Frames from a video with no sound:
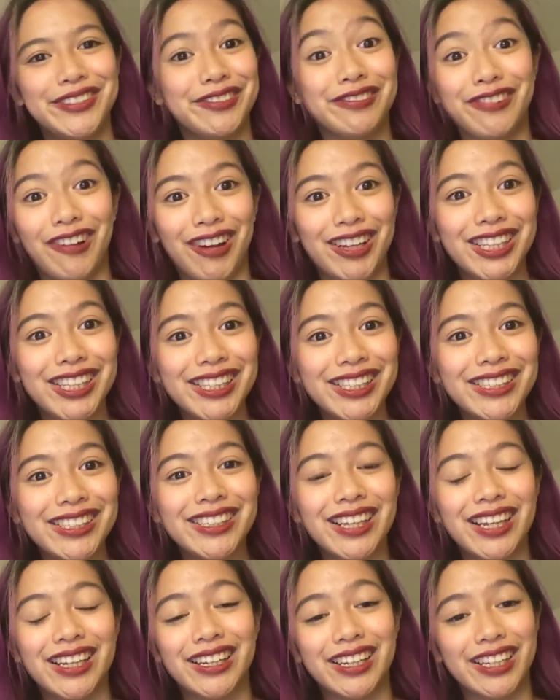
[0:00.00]

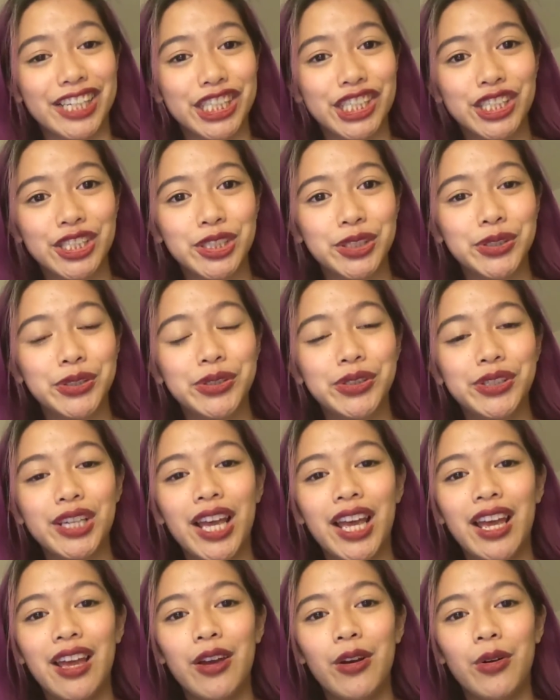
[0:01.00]
runs and
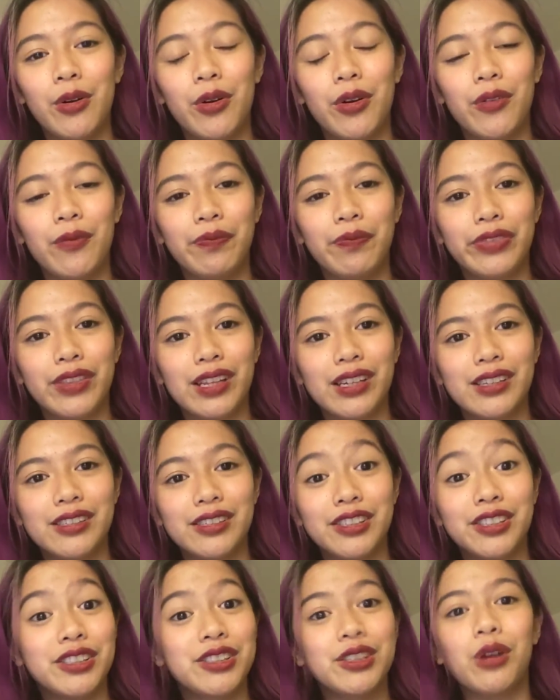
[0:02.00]
issues.
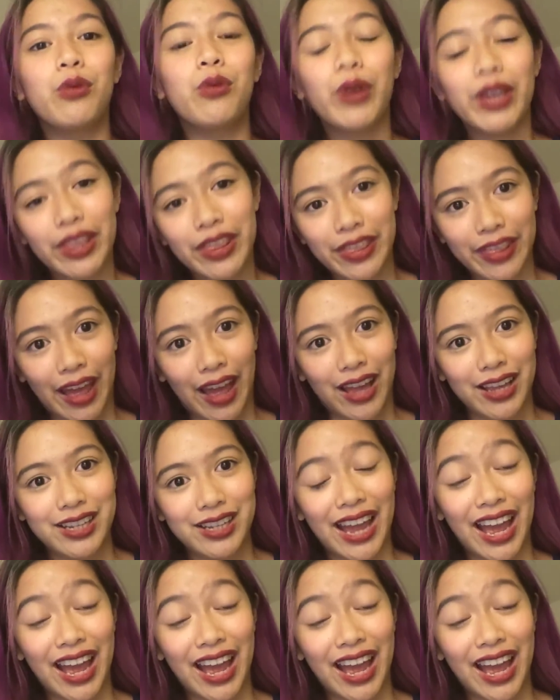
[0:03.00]
So with that,